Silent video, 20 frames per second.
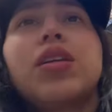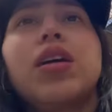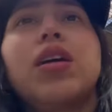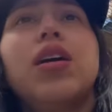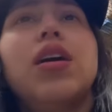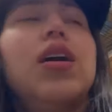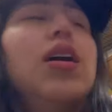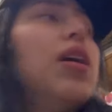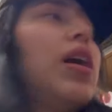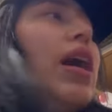
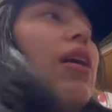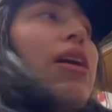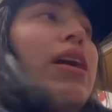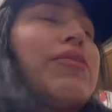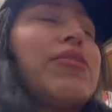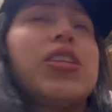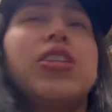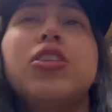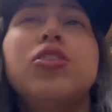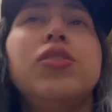Uh, I'll
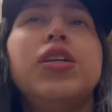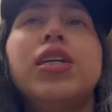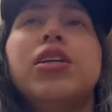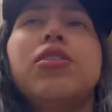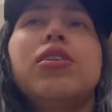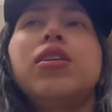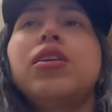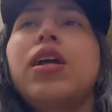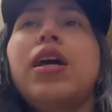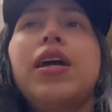have to do it.
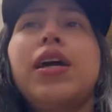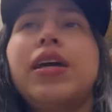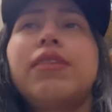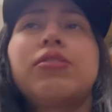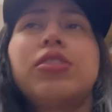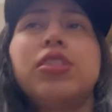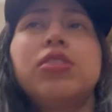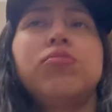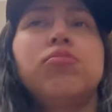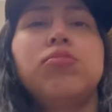Hold on, I have
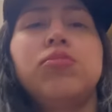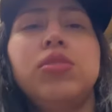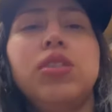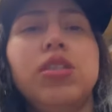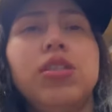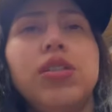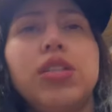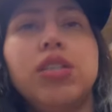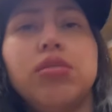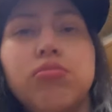to
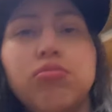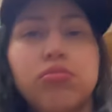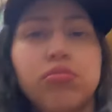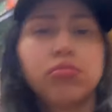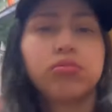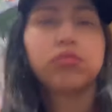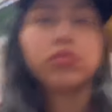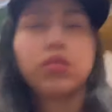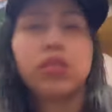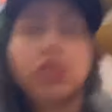do
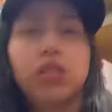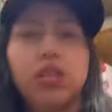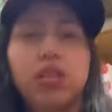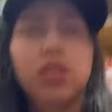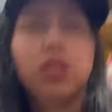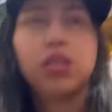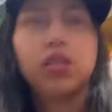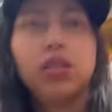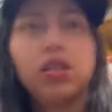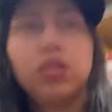
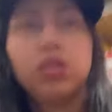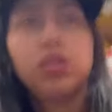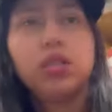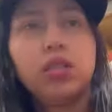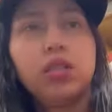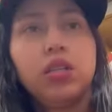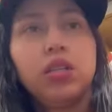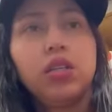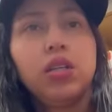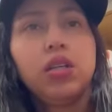it.
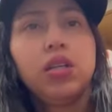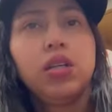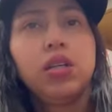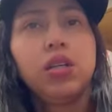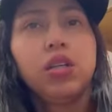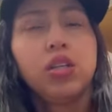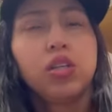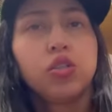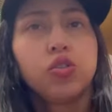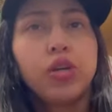
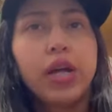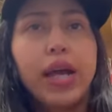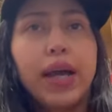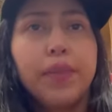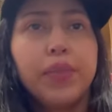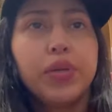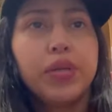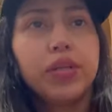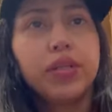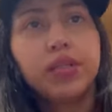Crap.